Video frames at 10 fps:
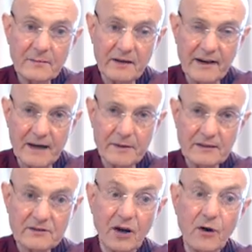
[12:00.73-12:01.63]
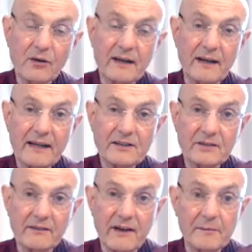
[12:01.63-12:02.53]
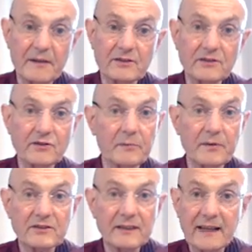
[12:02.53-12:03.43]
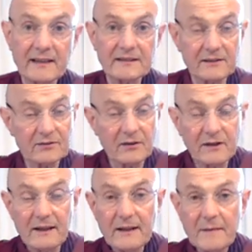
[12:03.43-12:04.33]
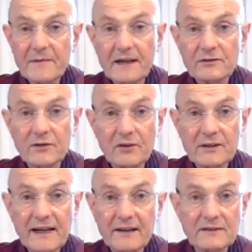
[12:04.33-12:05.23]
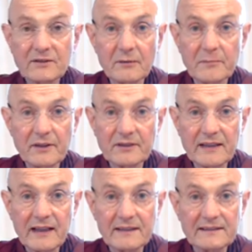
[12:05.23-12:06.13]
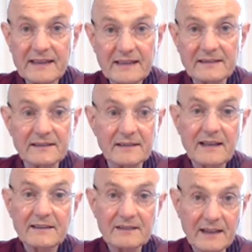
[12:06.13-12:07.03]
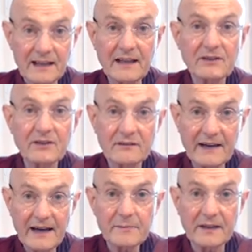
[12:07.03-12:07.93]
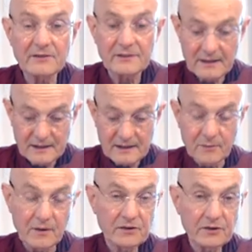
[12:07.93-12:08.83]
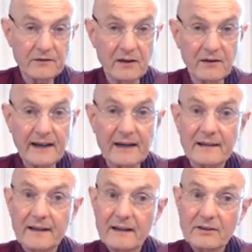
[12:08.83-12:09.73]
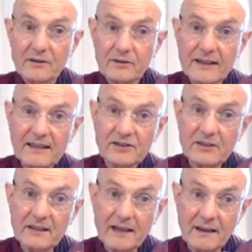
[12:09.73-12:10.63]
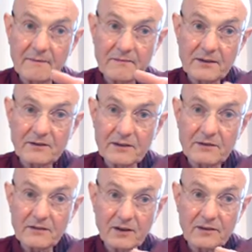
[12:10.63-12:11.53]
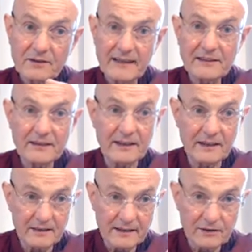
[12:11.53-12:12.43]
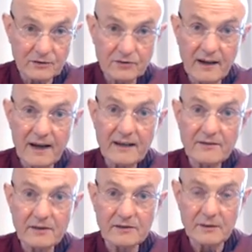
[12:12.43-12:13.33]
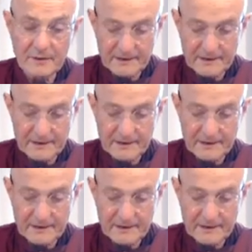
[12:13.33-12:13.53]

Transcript: of habits, a whole collection of habits, is your personality. That's all character and personality is. It's a collection of habits. Once you've got that, your destiny, you see, you've got your destiny. It'll drive you somewhere.